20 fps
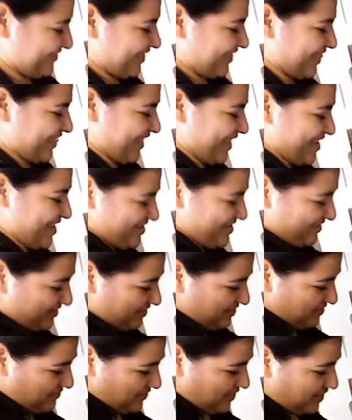Thank you,
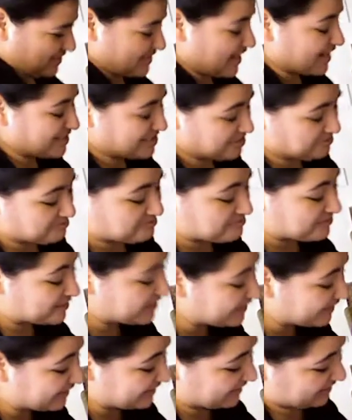Globian. It's actually
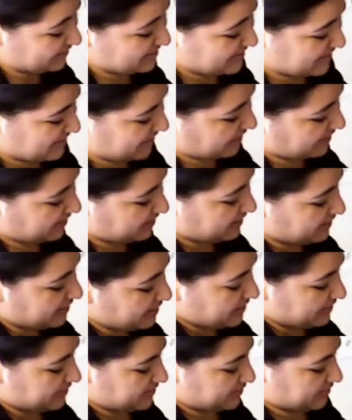really easy
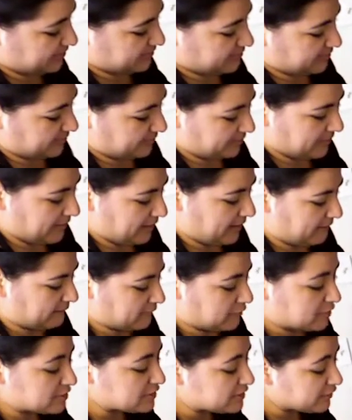to do.
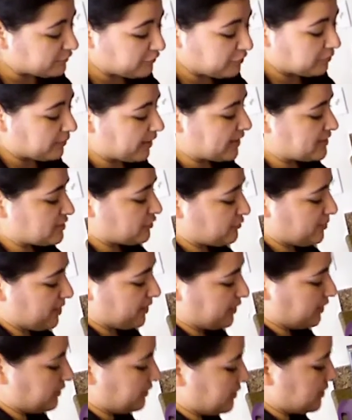There's different ways of
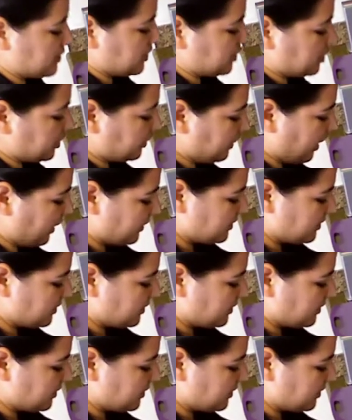making this enchilada